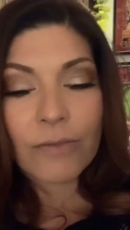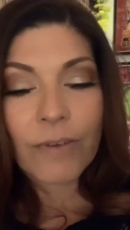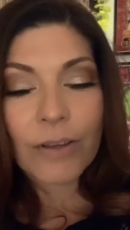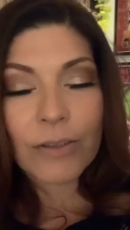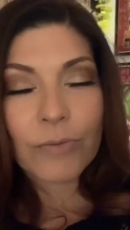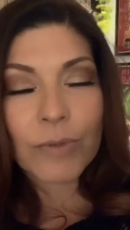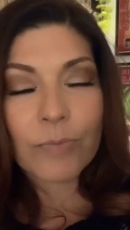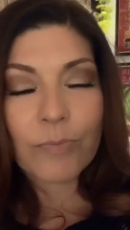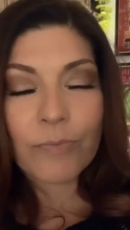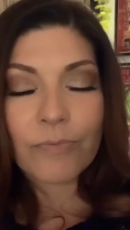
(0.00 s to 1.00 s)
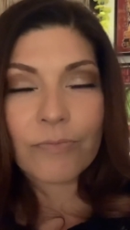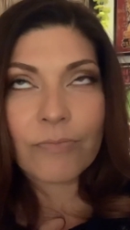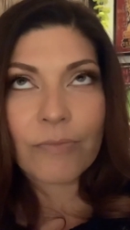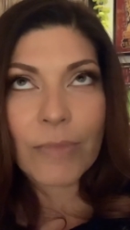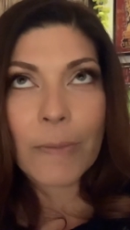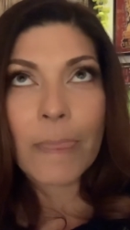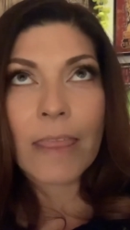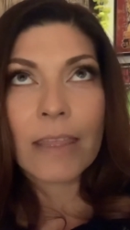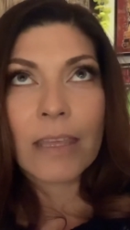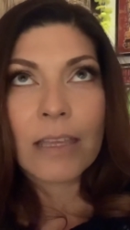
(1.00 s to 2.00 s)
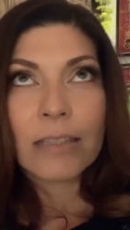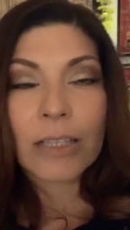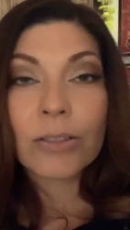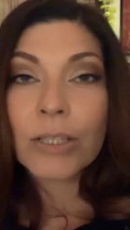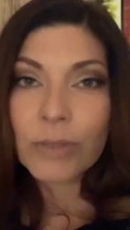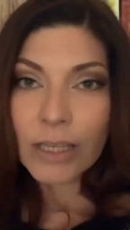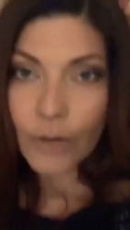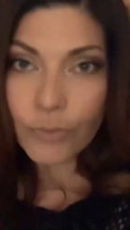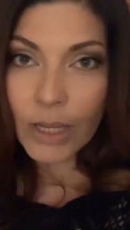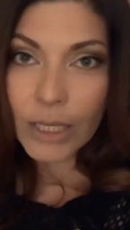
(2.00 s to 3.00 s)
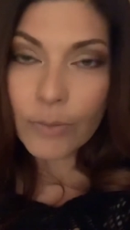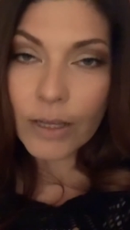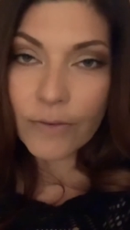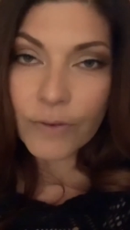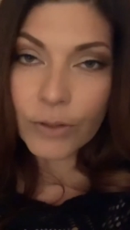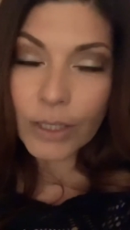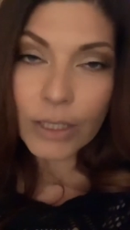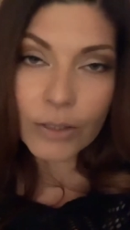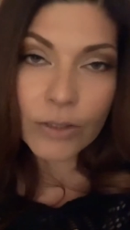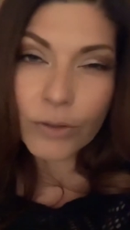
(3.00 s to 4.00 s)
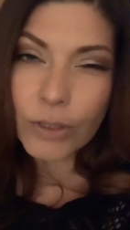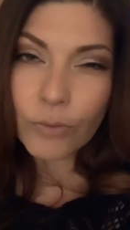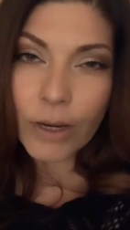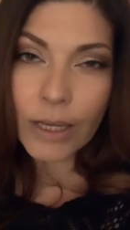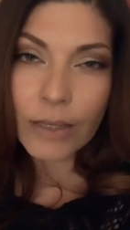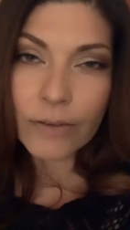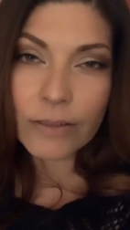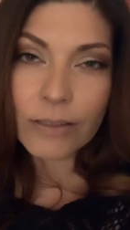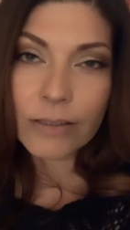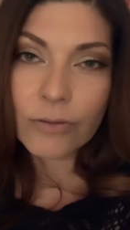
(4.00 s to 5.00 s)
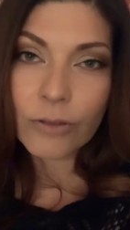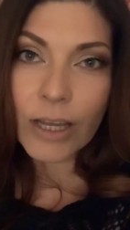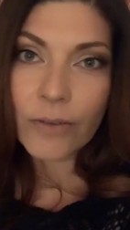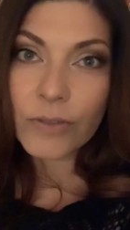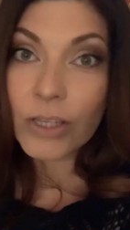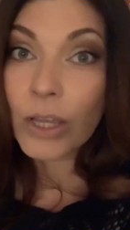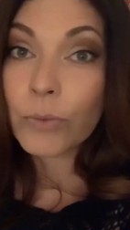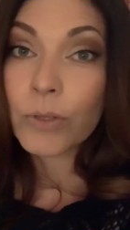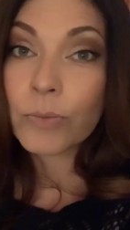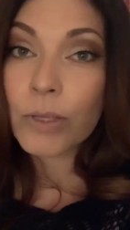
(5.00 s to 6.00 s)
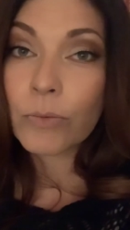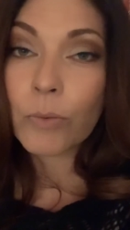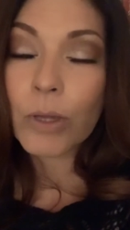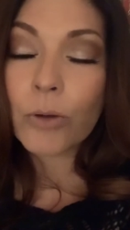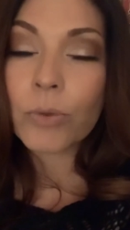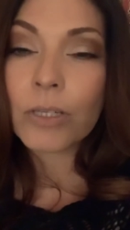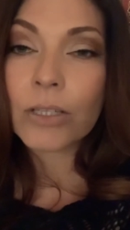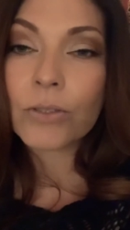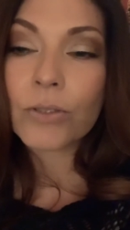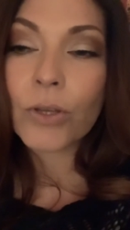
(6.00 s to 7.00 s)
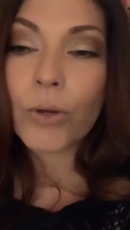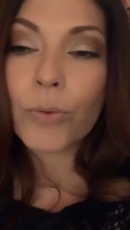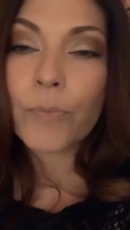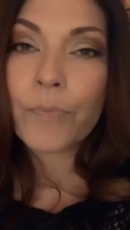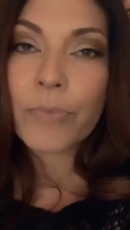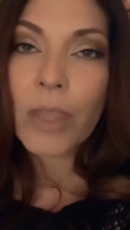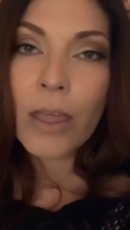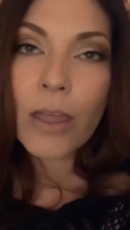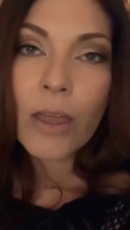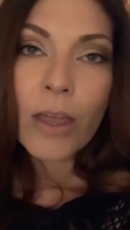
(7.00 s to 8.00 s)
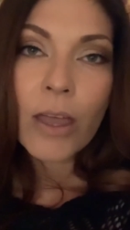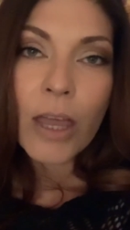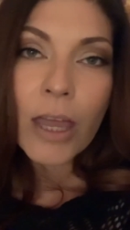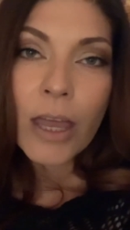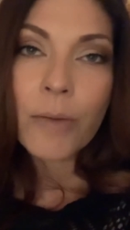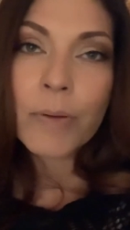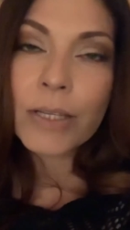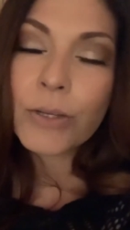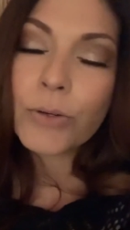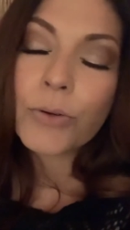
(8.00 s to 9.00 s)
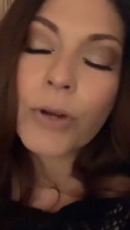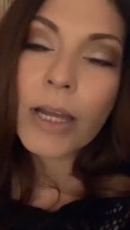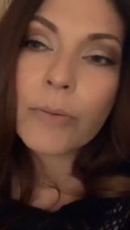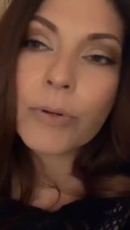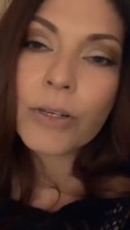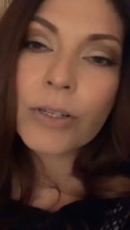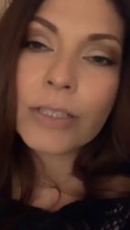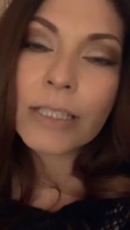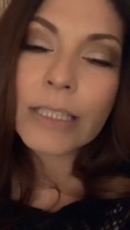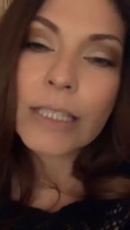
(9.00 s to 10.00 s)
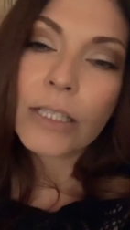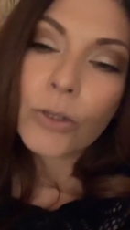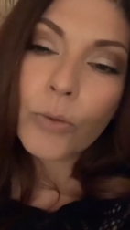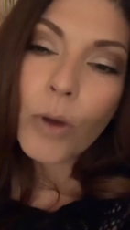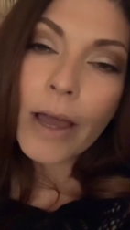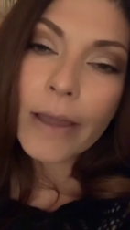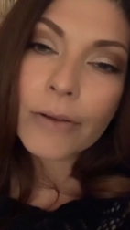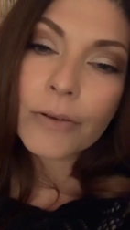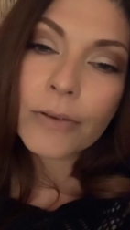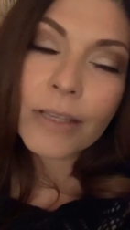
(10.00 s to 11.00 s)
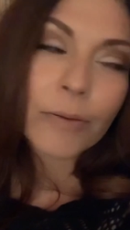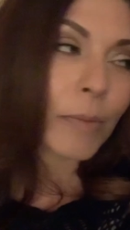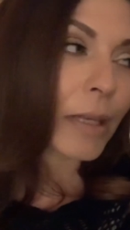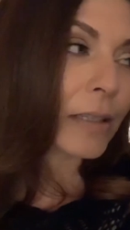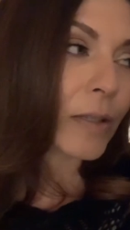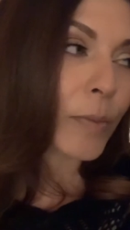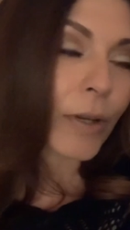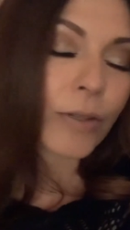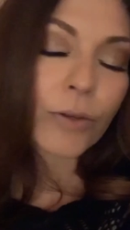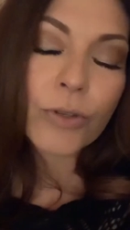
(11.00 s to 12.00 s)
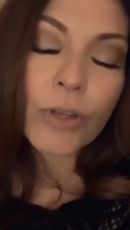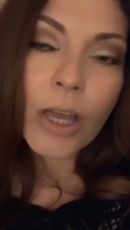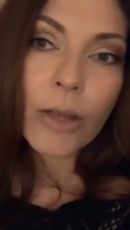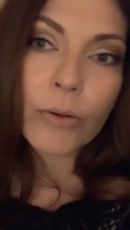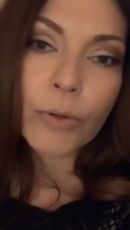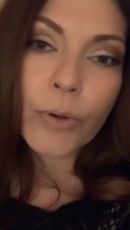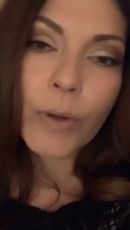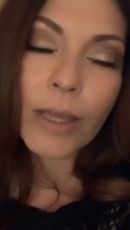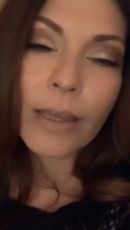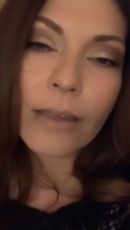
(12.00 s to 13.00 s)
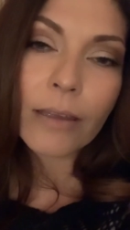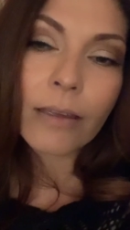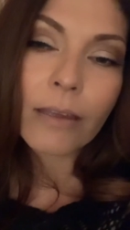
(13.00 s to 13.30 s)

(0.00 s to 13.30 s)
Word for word: felt it was, not only was I not ready, but I feel like it's only right to have Danielle with me when we open it. So I'm gonna go grab her in a little while. I think I'm gonna make an espresso shot real quick